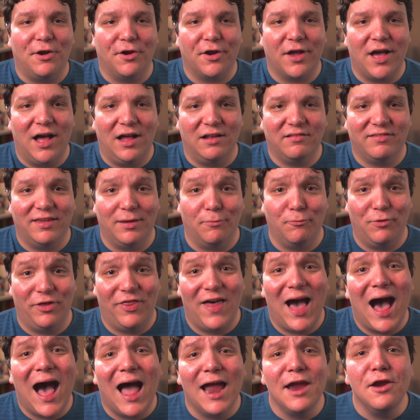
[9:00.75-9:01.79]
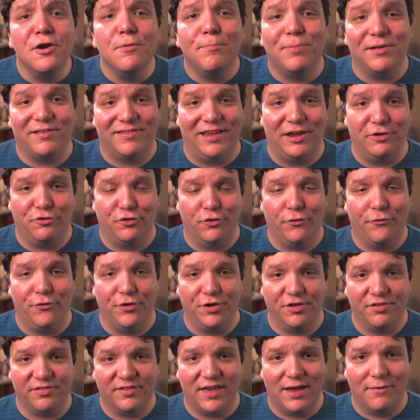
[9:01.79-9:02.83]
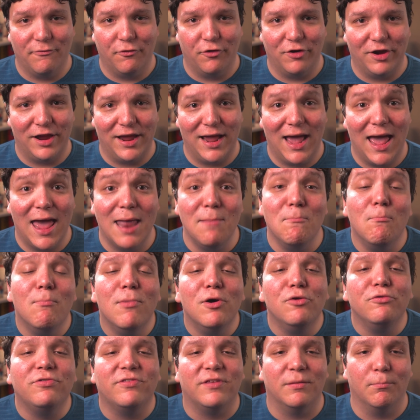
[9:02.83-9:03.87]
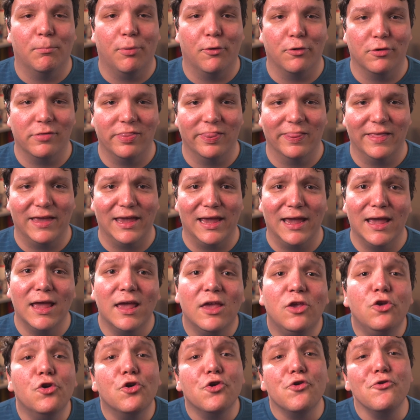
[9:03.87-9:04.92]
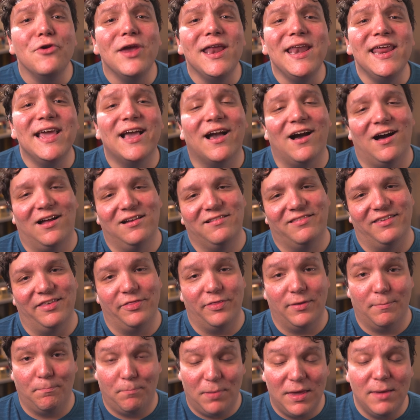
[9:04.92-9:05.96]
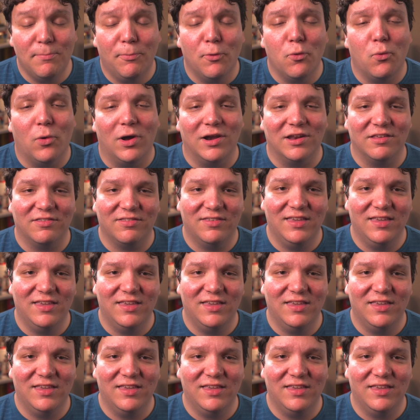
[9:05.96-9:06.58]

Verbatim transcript: better content with higher potential for discovery, and most importantly, you're creating content that people want to